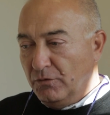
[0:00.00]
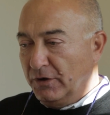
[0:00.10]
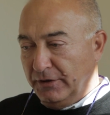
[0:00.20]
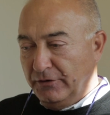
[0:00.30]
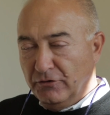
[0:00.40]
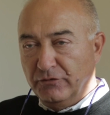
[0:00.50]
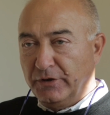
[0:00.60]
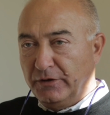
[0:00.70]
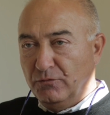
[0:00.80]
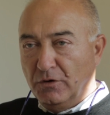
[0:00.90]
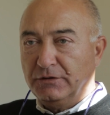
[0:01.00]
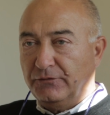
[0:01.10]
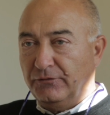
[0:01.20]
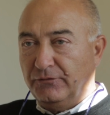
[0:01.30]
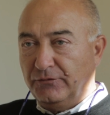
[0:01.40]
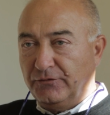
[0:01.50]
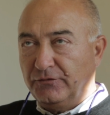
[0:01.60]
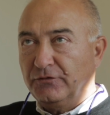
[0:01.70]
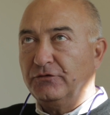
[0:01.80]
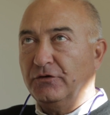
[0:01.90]
one in Norway
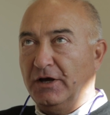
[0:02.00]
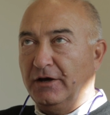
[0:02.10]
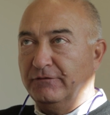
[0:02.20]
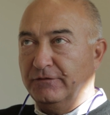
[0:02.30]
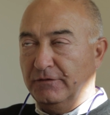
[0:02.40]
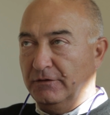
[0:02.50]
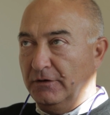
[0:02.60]
wants to have